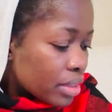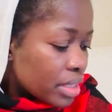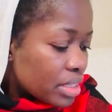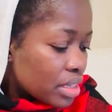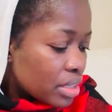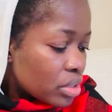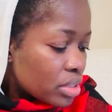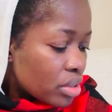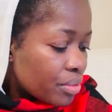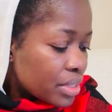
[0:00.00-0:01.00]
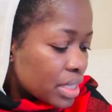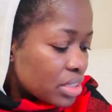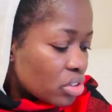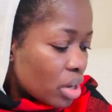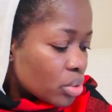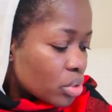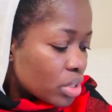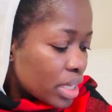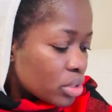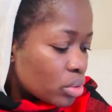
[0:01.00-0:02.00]
The district attorney's office says Rao's
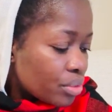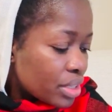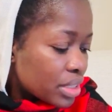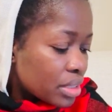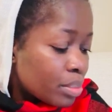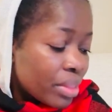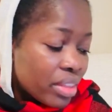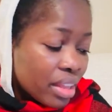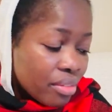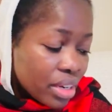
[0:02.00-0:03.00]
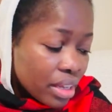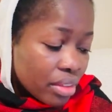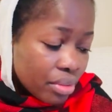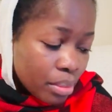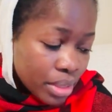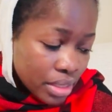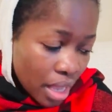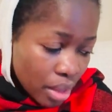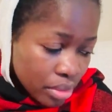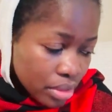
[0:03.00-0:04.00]
daughter and two friends had spent the evening at the family's
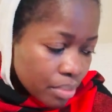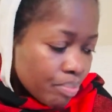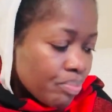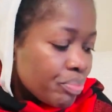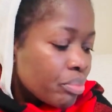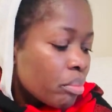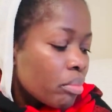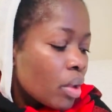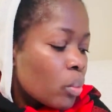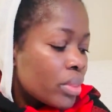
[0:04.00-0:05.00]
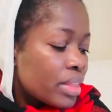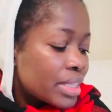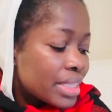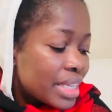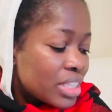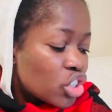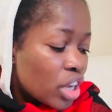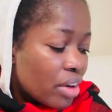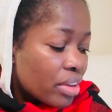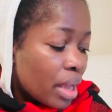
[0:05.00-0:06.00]
house, with the teens
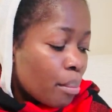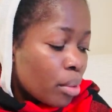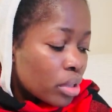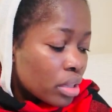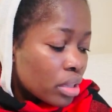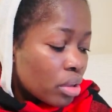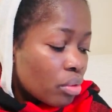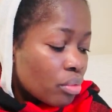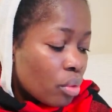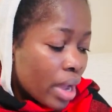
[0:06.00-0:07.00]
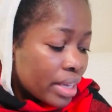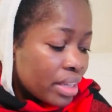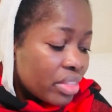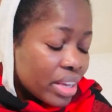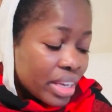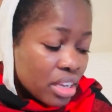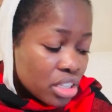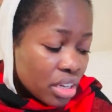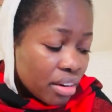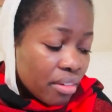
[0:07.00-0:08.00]
sharing a bottle of wine in the
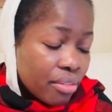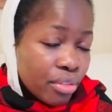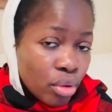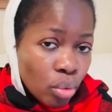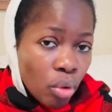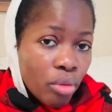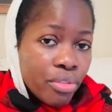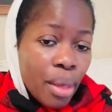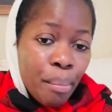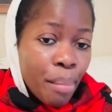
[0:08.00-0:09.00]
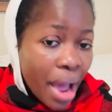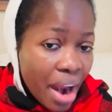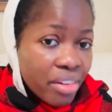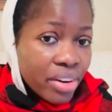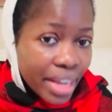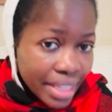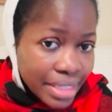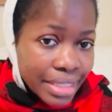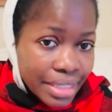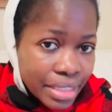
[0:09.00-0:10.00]
kitchen in view of the
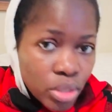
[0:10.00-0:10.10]
parents.